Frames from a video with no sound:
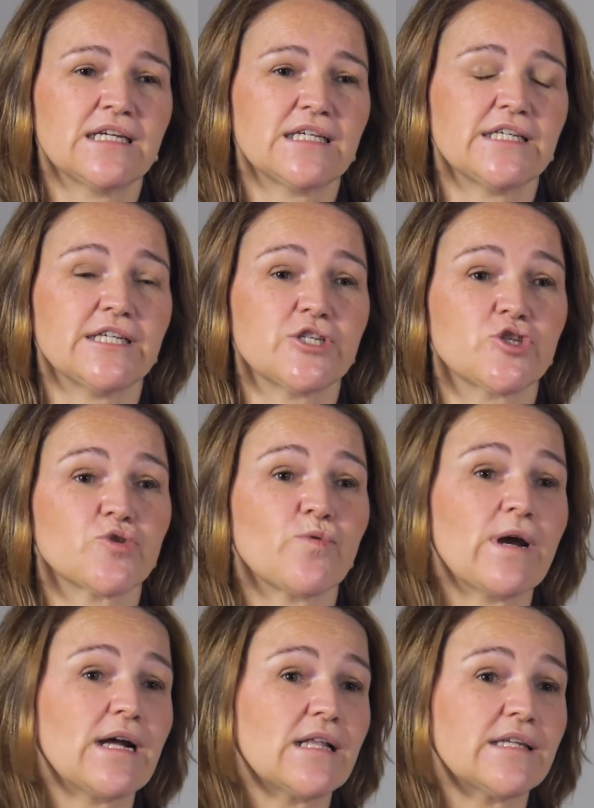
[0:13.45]
Is
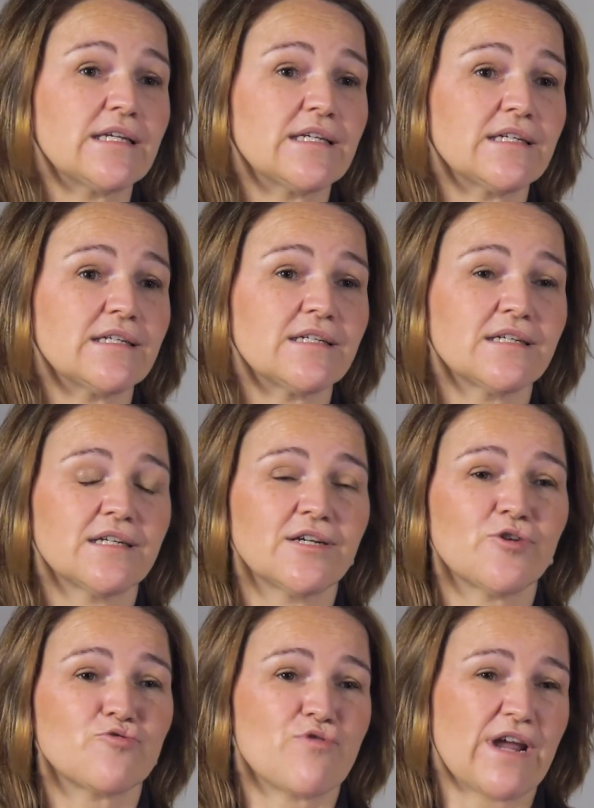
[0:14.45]
swelling,
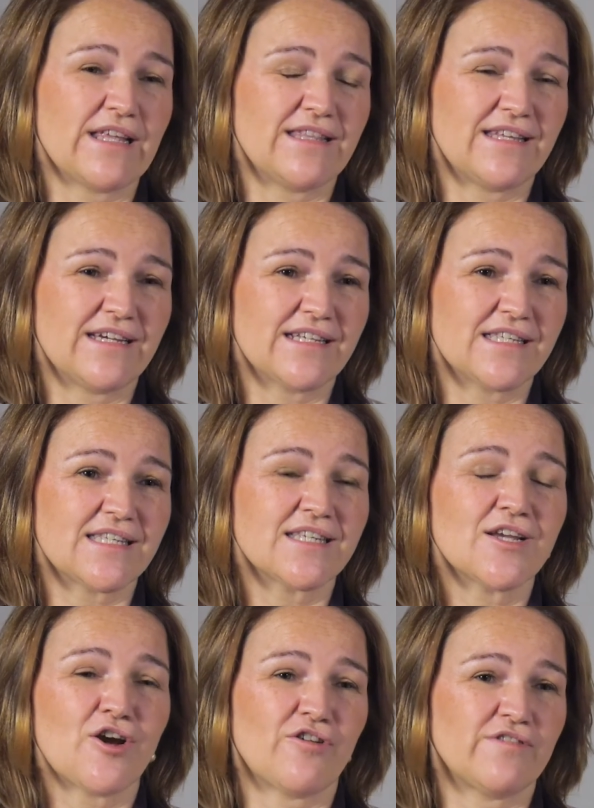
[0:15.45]
redness
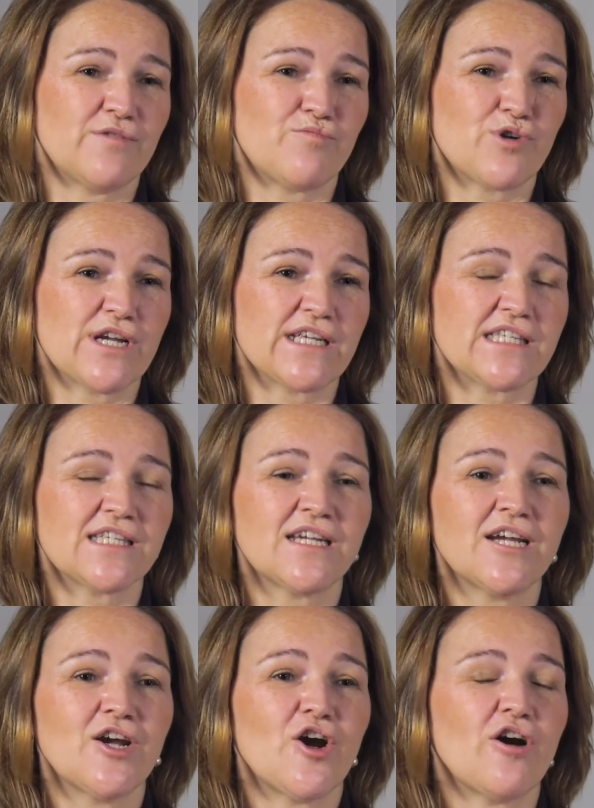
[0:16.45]
of the breast,
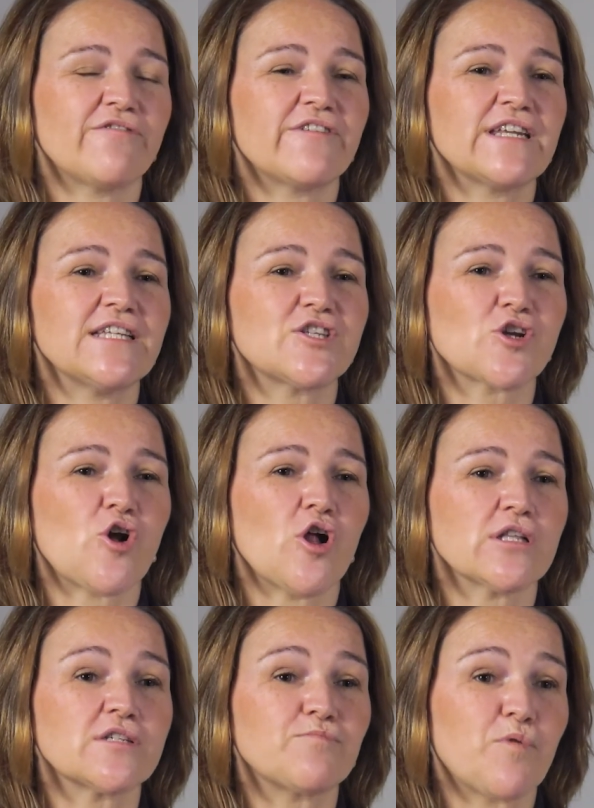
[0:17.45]
often it's
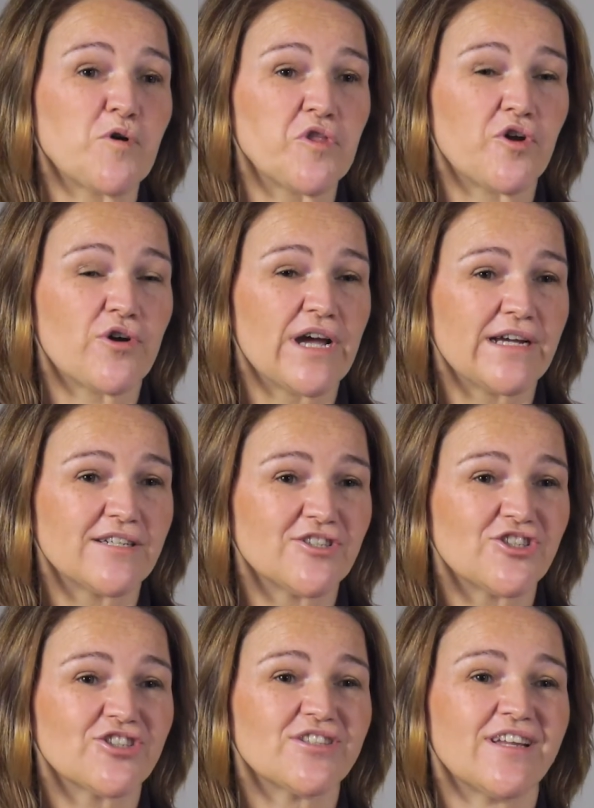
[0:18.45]
called peau
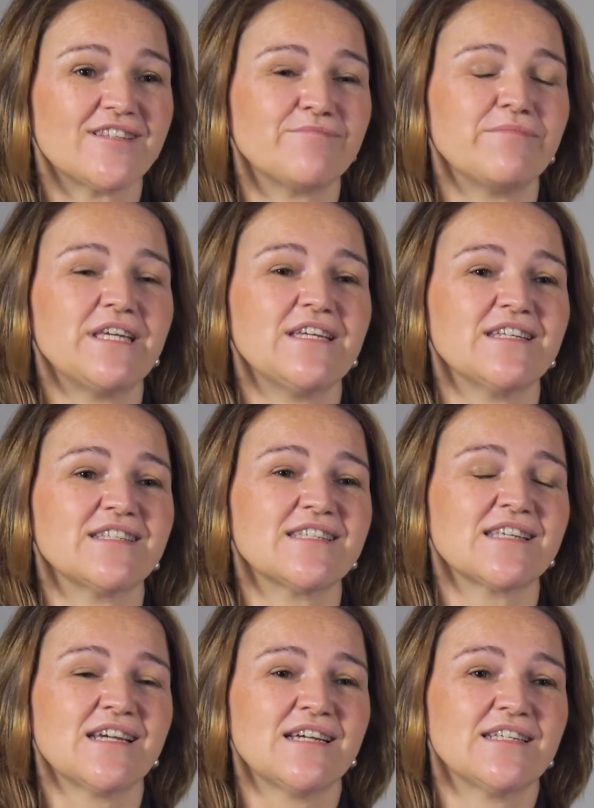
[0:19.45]
d'orange, that
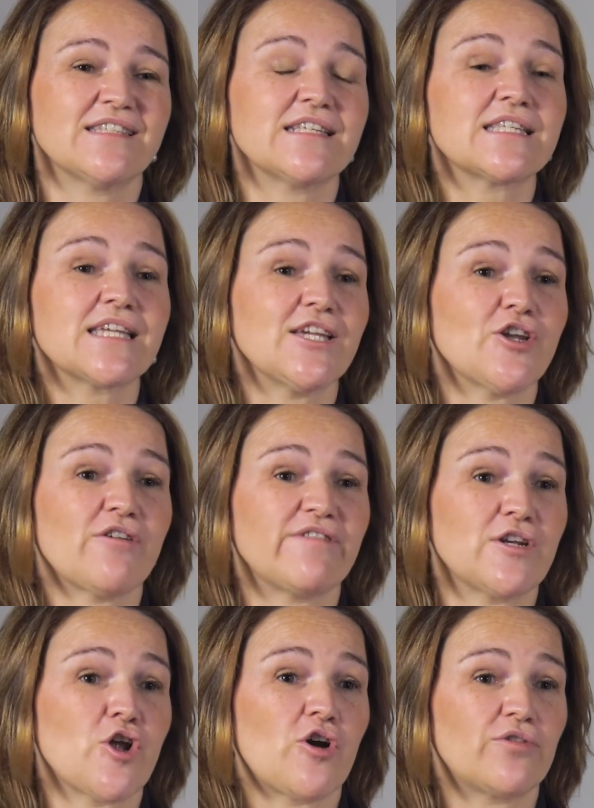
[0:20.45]
means the skin of
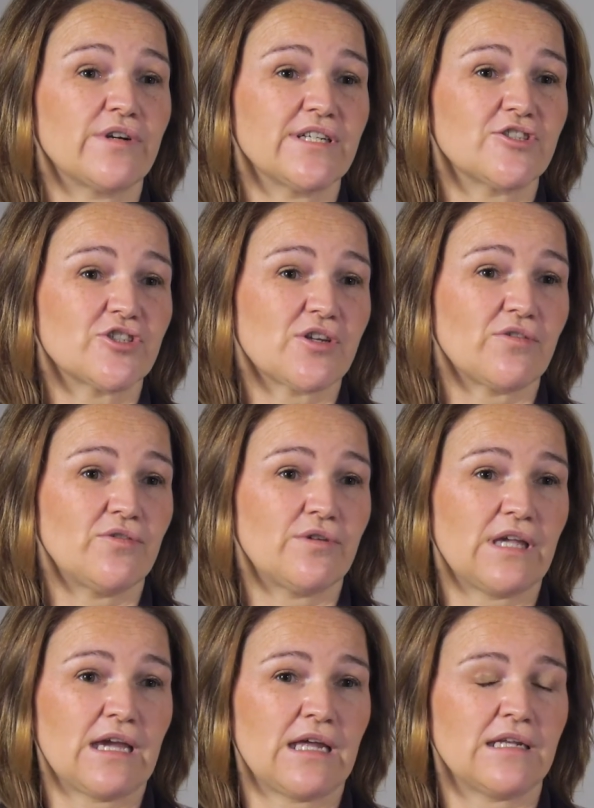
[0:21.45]
an orange, so you
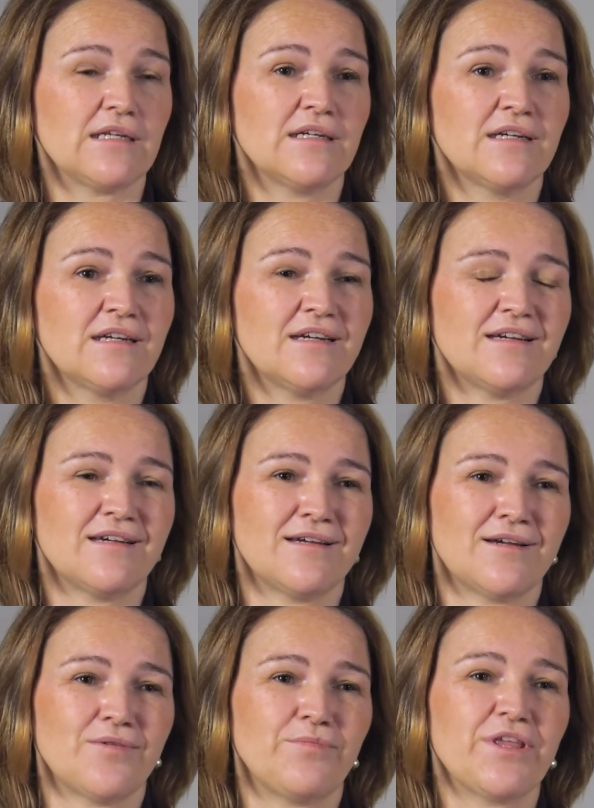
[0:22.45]
can
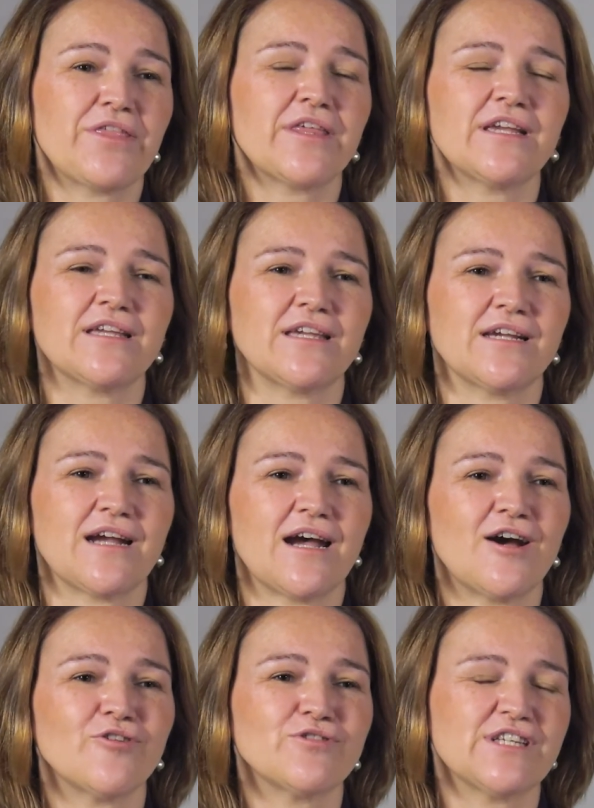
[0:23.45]
uh, be thinking
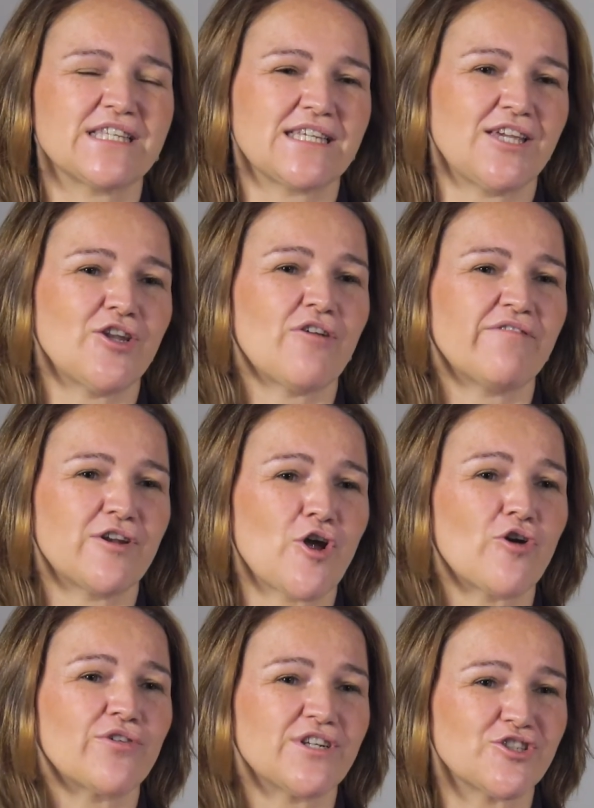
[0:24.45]
how the skin of an
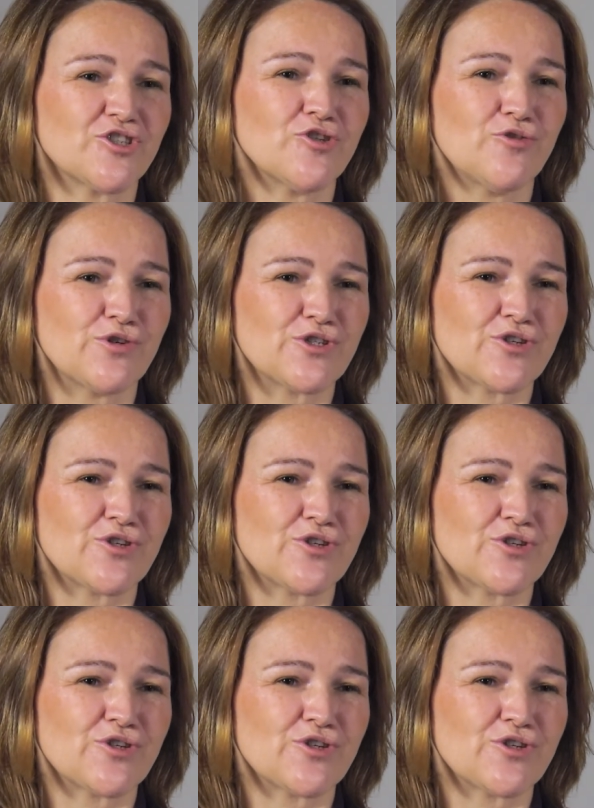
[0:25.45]
orange looks.